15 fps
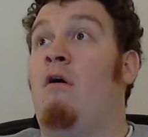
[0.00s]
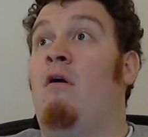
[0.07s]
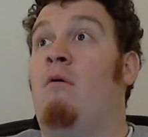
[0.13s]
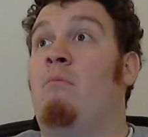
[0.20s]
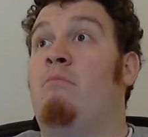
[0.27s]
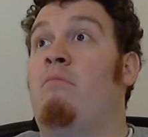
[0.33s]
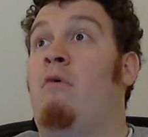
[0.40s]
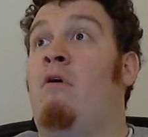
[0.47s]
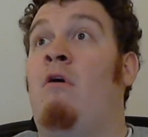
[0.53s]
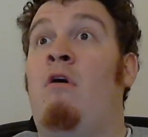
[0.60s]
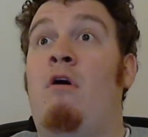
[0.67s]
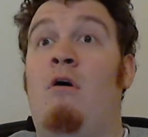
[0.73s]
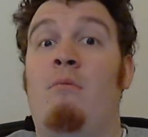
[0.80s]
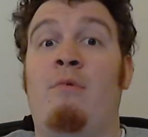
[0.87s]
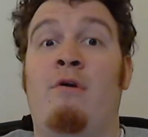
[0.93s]
Um,
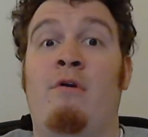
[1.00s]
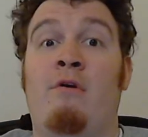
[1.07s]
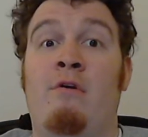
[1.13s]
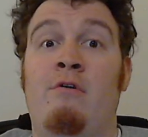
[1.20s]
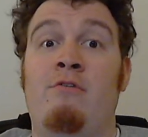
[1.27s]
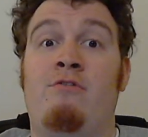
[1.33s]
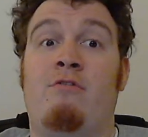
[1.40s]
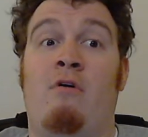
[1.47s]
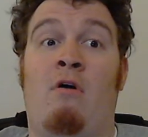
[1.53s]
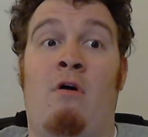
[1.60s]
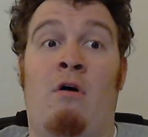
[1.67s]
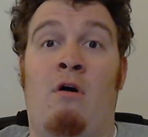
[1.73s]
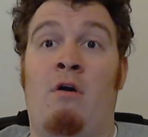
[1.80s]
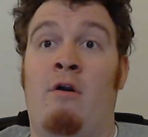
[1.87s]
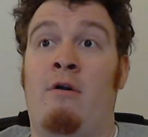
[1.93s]
Hummers
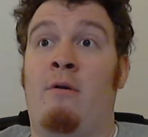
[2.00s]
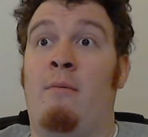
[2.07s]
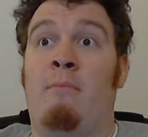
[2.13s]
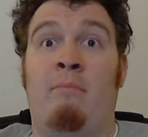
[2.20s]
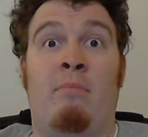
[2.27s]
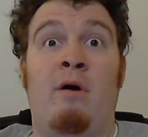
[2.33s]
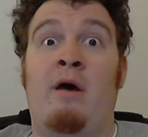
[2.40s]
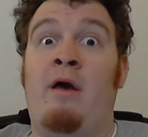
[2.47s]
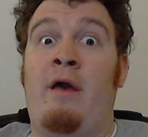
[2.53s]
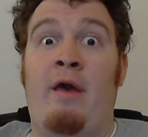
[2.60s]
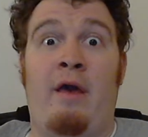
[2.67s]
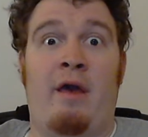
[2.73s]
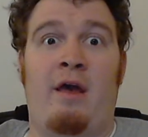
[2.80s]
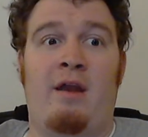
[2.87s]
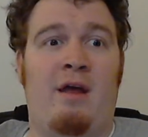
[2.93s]
are
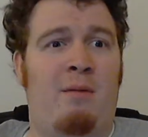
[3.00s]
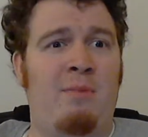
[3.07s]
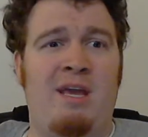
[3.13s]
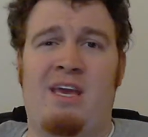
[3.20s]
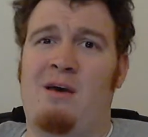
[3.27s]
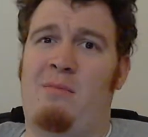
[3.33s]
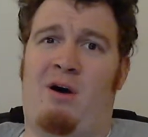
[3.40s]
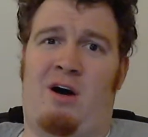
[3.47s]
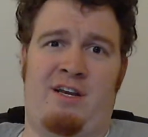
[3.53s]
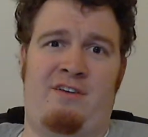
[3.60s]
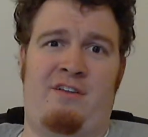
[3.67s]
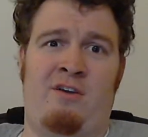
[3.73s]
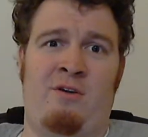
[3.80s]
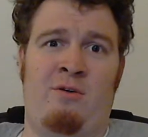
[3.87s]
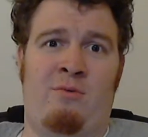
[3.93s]
bad. I mean, come on,
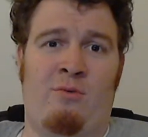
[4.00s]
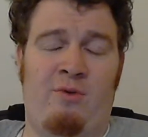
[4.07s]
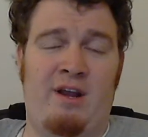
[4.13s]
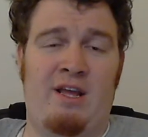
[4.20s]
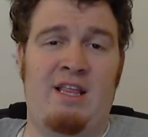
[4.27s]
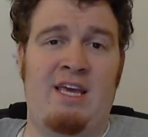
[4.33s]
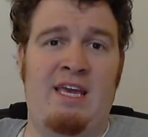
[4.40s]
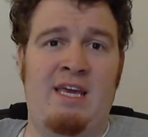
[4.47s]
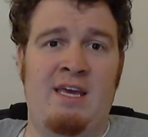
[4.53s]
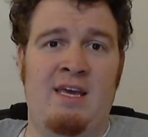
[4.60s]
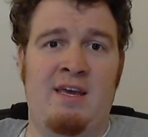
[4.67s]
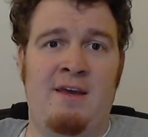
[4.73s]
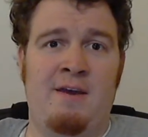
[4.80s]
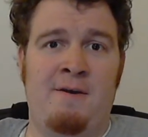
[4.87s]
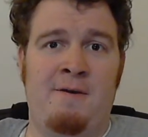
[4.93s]
dude. Really?
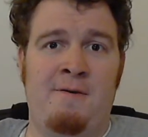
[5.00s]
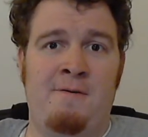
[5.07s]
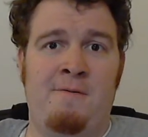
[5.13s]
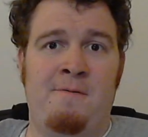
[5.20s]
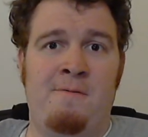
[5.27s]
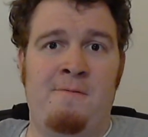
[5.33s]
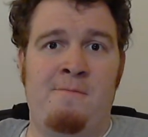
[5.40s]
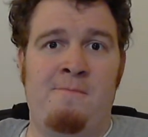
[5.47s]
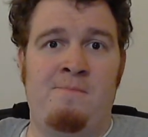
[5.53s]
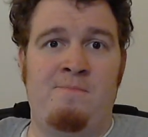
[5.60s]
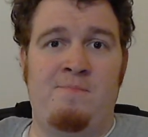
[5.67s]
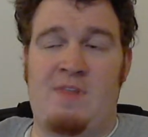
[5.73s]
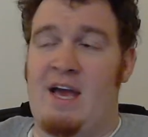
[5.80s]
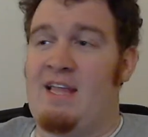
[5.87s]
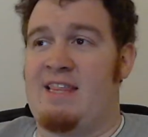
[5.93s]

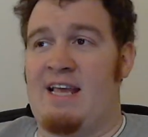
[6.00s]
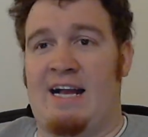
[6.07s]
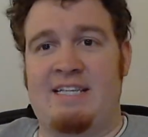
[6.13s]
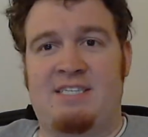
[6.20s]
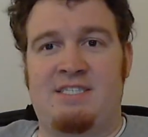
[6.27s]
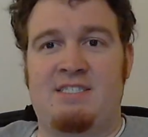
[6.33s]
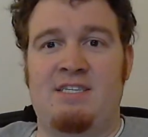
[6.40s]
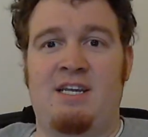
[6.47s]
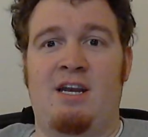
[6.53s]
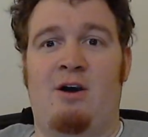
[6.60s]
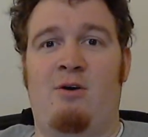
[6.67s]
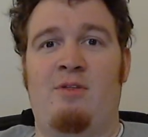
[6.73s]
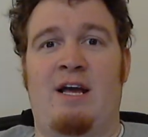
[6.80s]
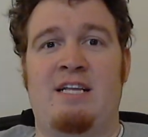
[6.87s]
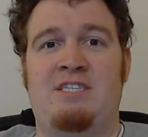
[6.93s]
That that's you
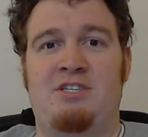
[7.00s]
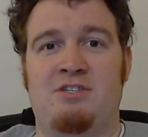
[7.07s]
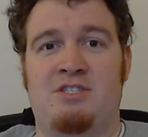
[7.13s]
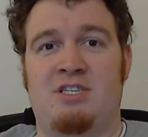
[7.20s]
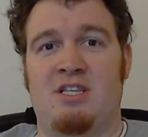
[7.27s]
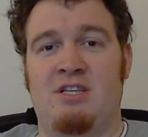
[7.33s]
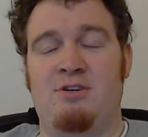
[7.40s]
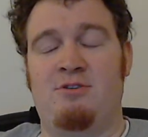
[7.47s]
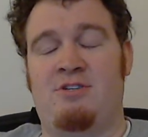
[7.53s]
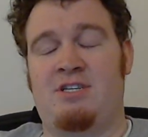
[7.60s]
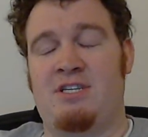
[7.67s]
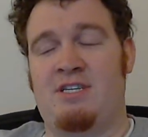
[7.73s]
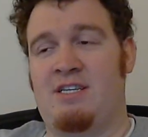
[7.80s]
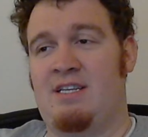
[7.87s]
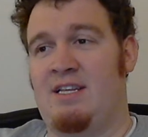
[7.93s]
know that's your
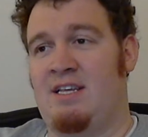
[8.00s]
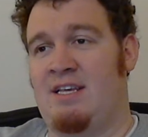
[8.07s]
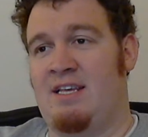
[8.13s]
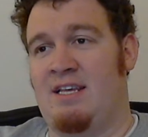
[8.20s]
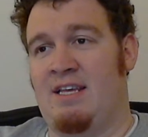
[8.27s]
solution.